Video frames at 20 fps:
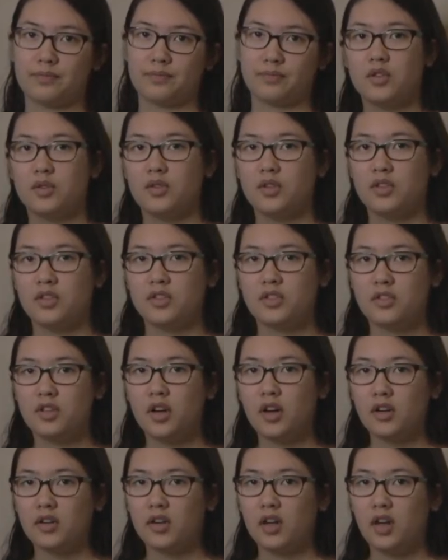So to
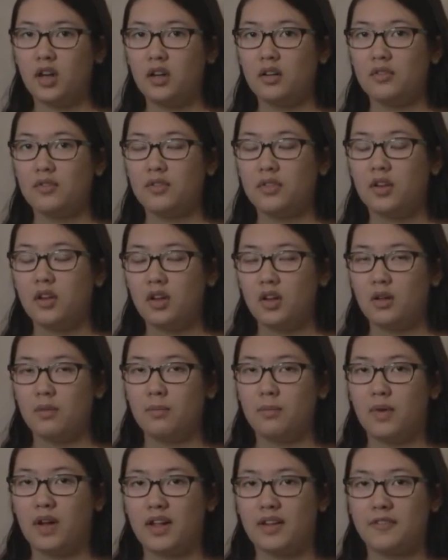start off,
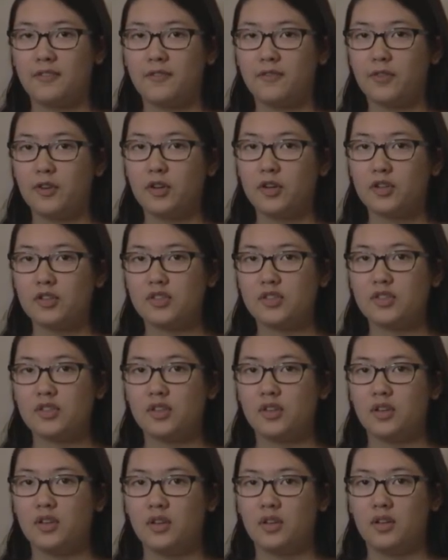my first
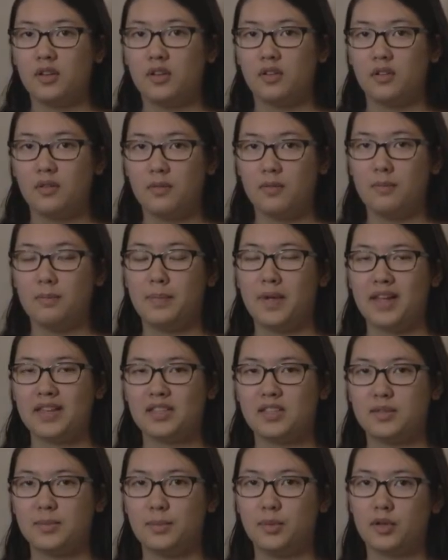
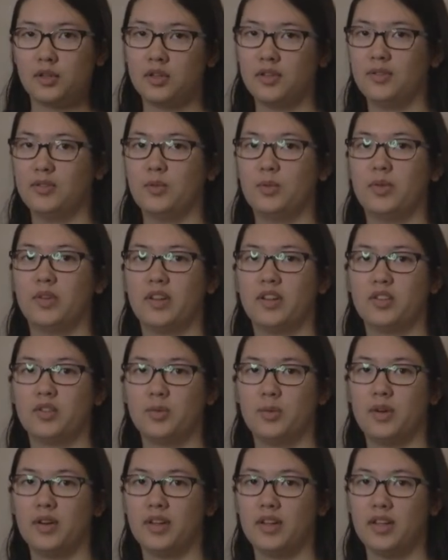best book of
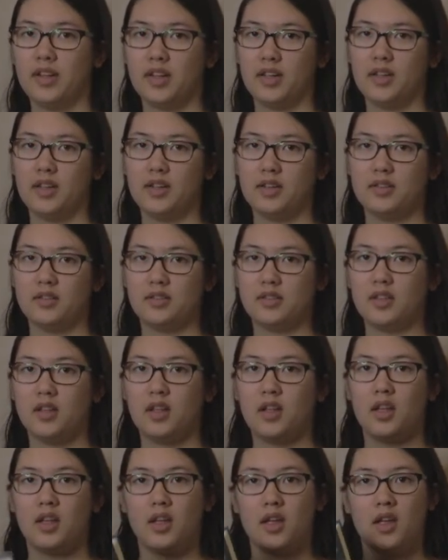2020 is
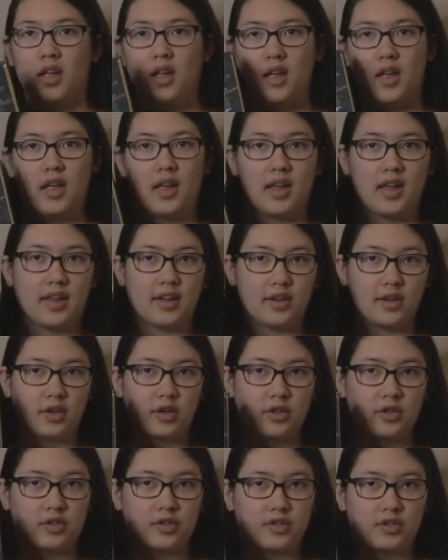A
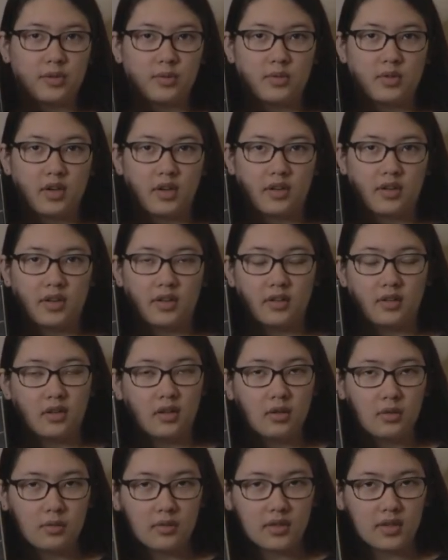Curse So Dark and
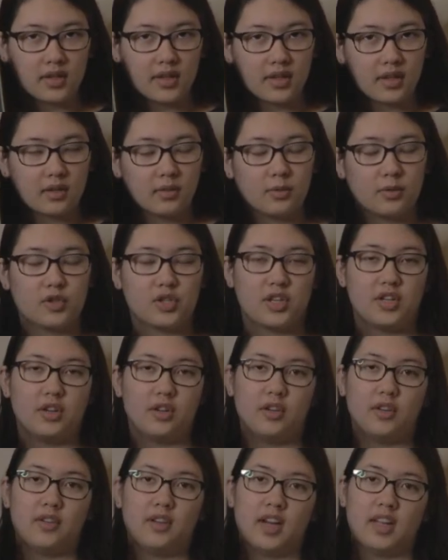Lonely, which I know
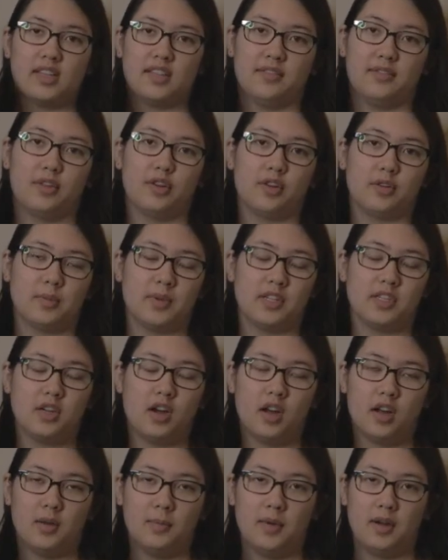you guys have heard me
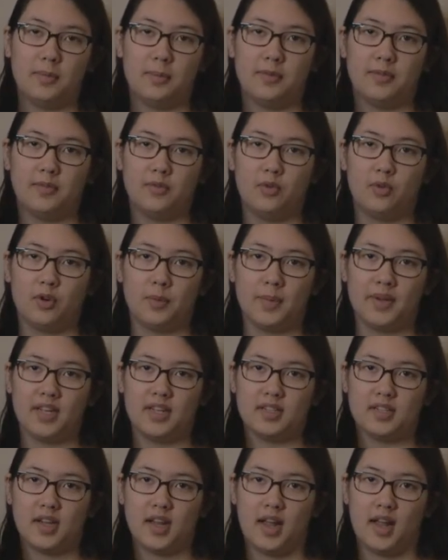talk about before
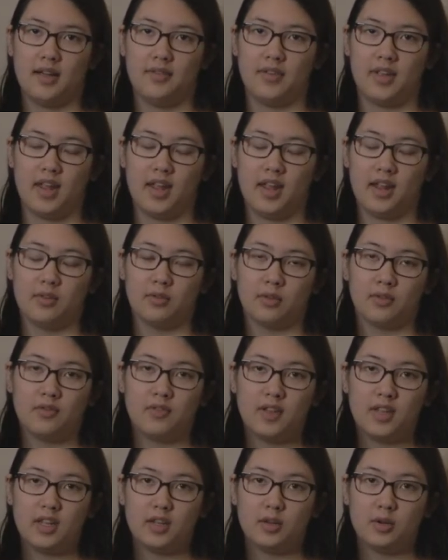because I have a
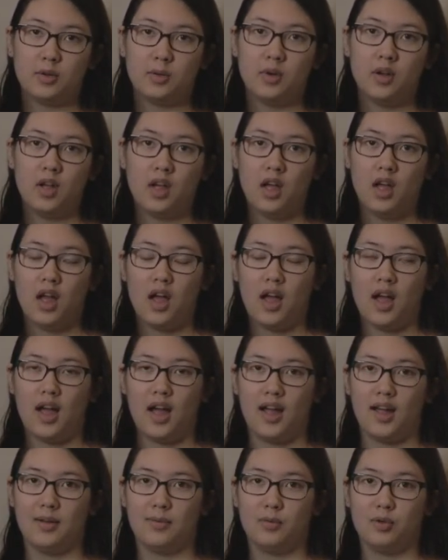review.
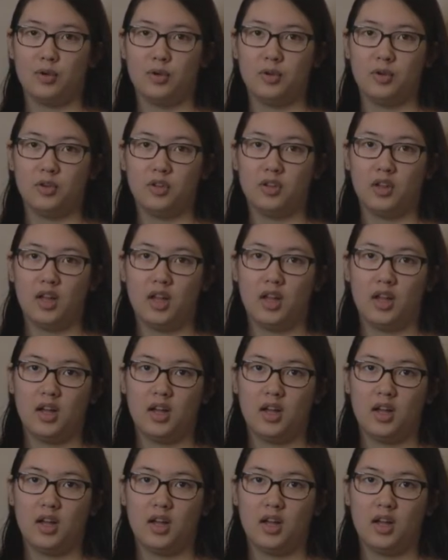I will